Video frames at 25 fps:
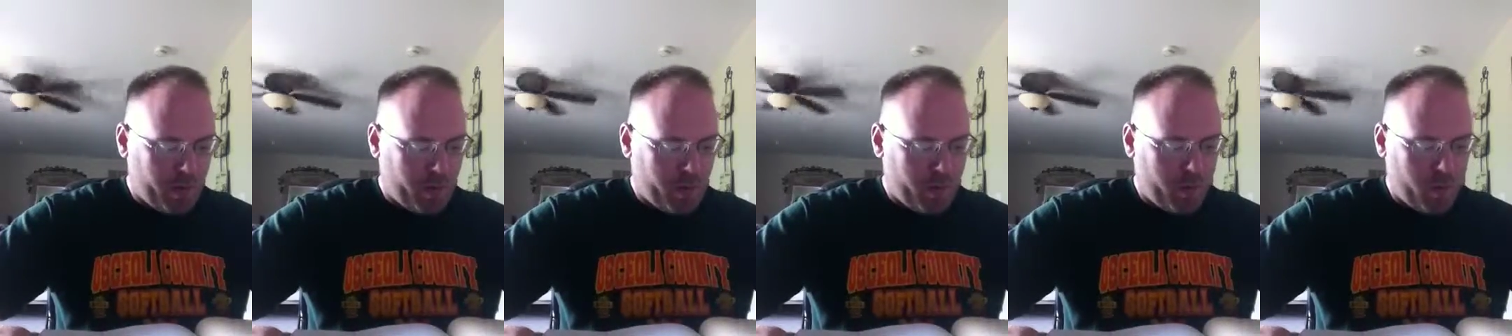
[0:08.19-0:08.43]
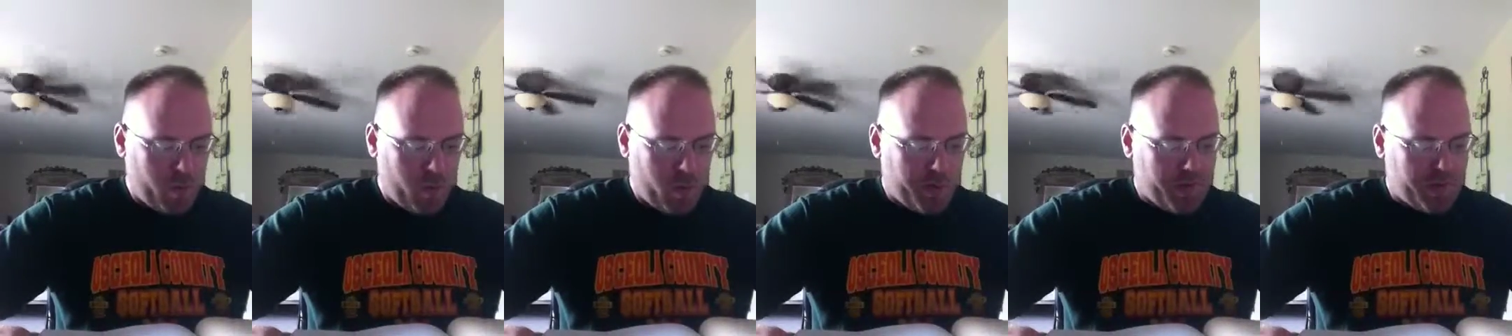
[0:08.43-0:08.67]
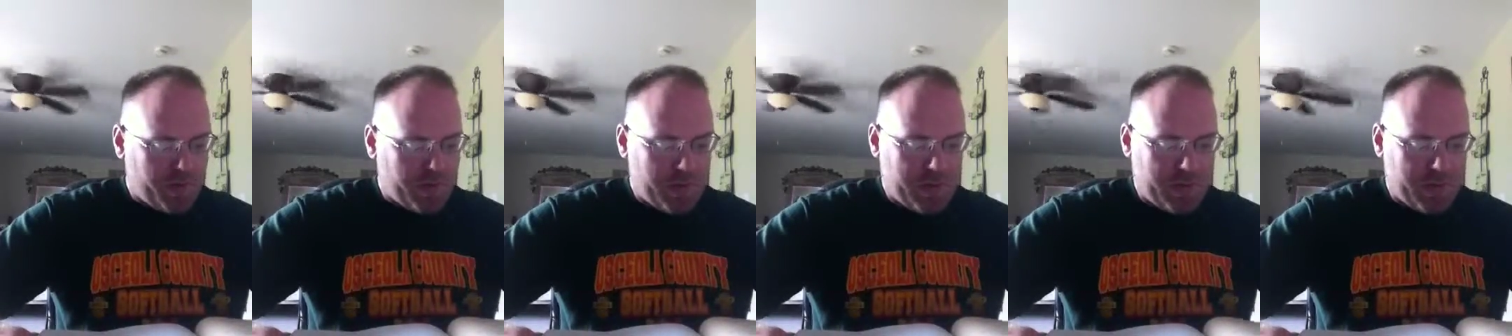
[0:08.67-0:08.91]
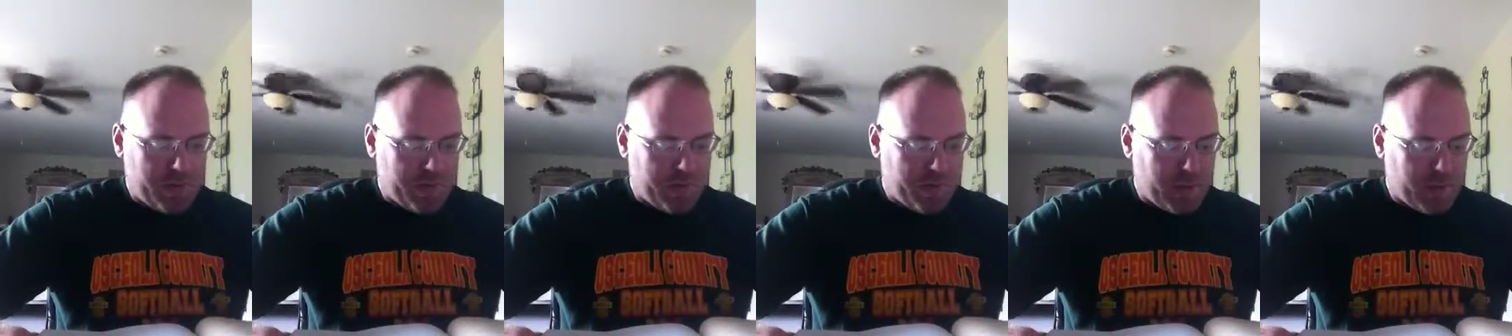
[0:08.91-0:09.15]
Number 1
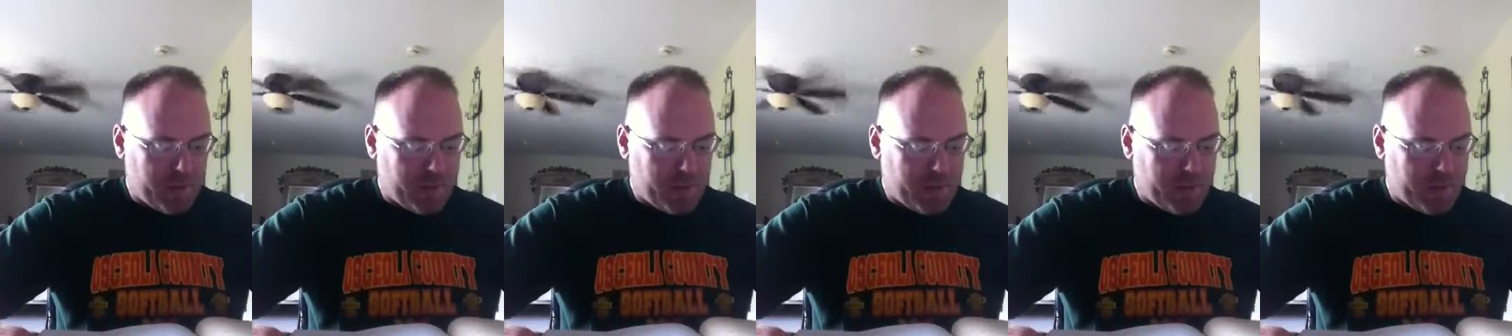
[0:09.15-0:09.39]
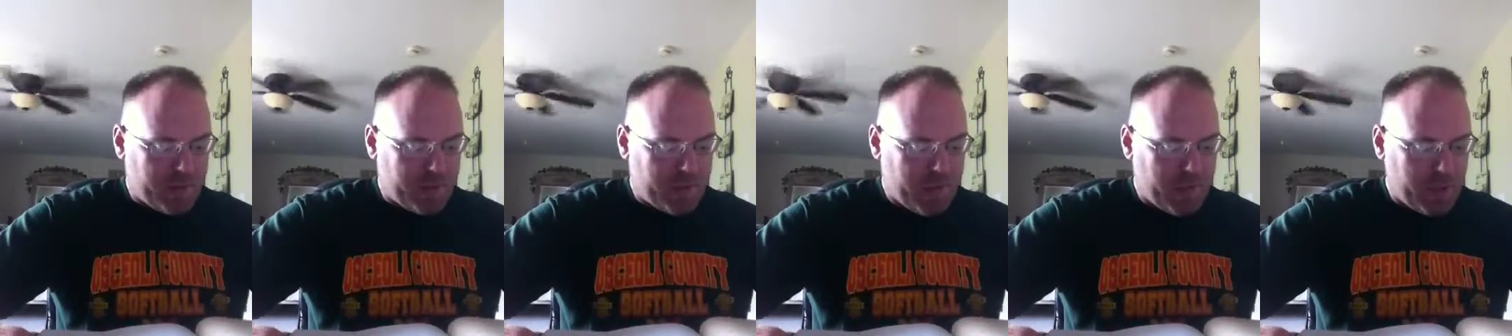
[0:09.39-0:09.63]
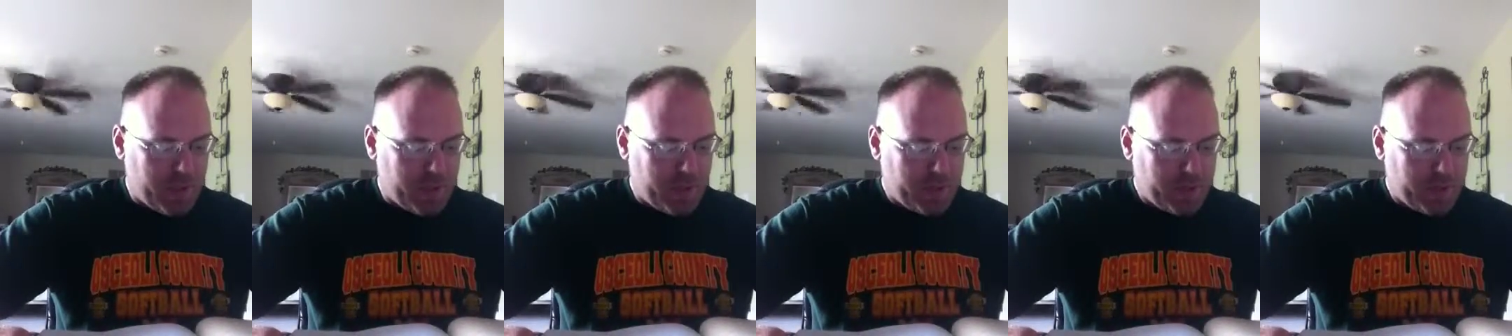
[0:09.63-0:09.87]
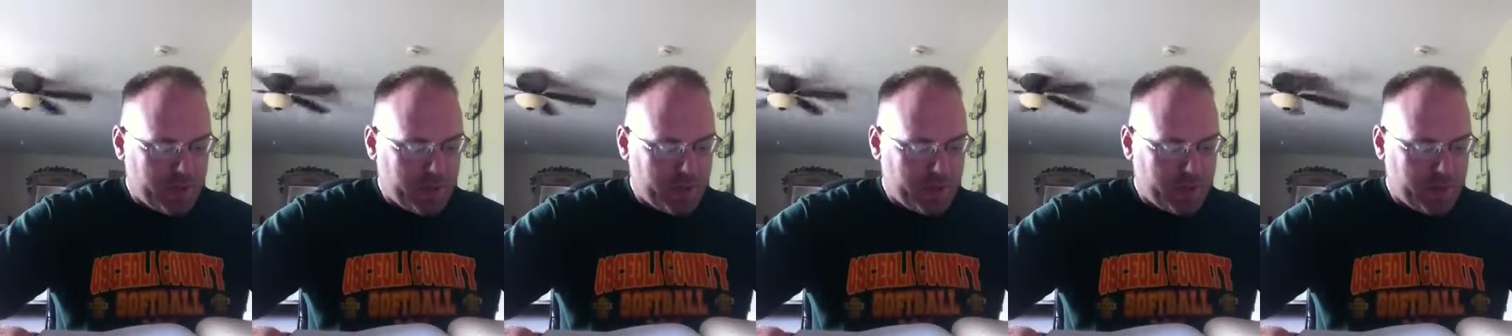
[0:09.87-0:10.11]
states some
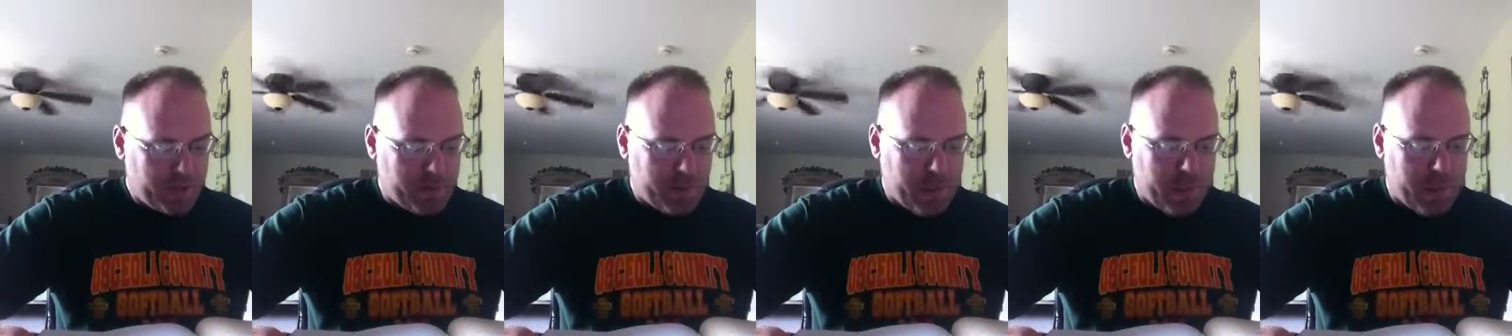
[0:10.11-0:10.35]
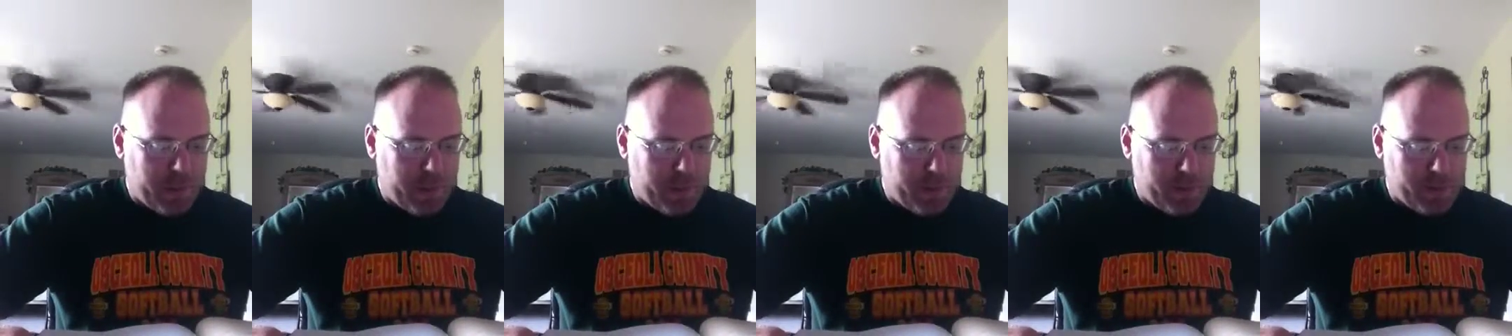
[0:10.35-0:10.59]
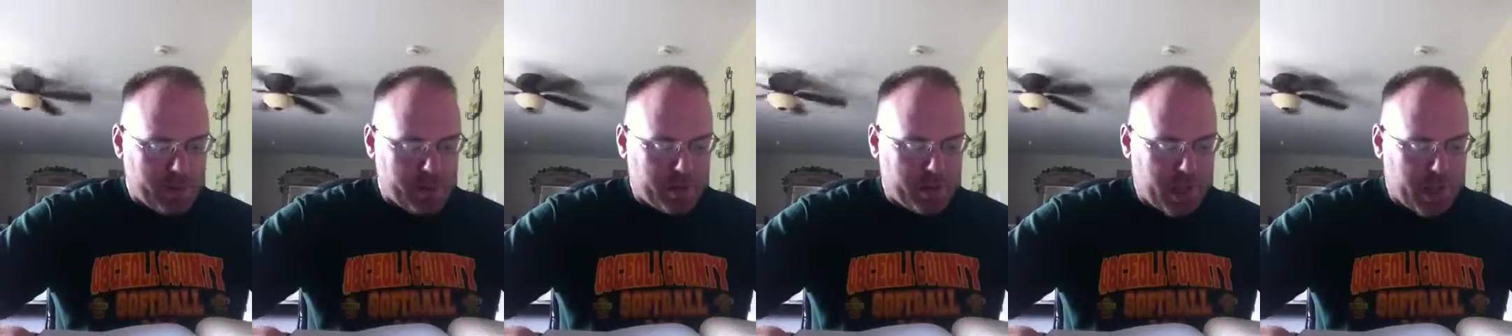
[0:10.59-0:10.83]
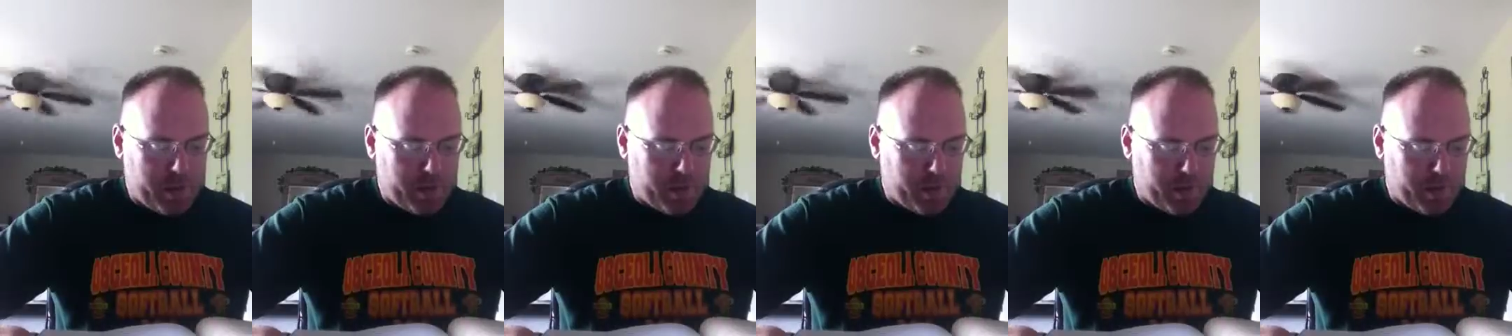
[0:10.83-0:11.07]
studies cited in this
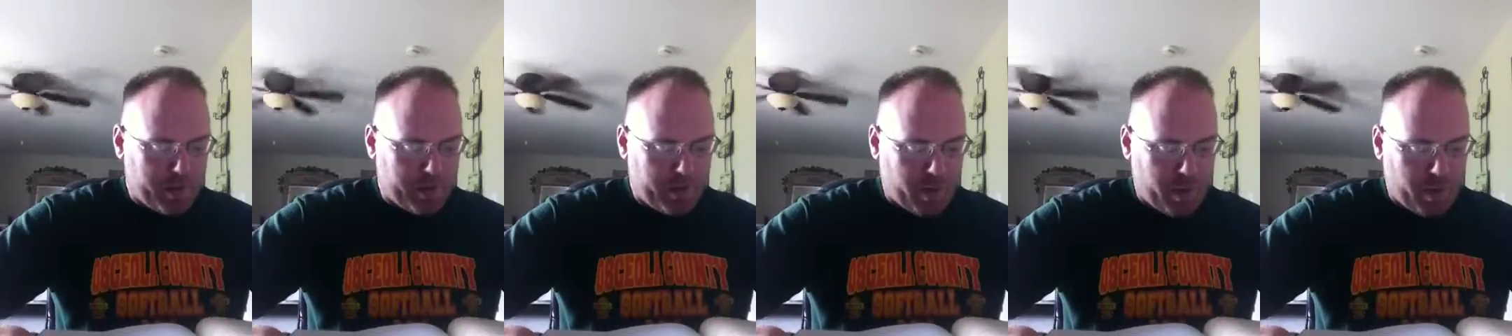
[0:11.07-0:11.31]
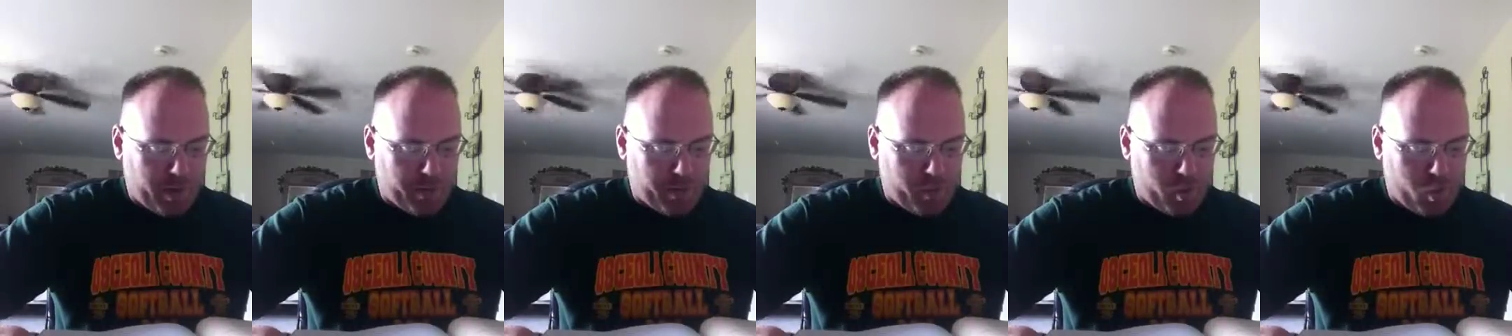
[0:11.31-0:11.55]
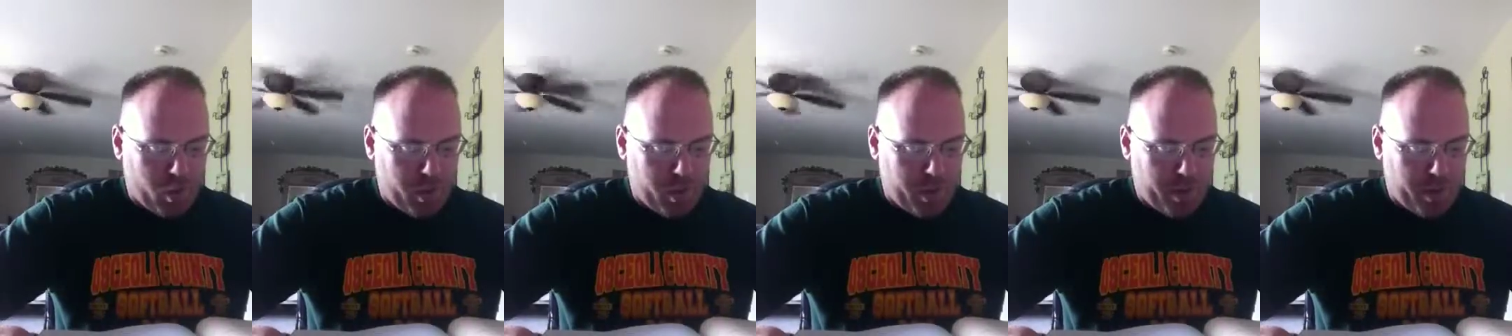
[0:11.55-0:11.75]
chapter involved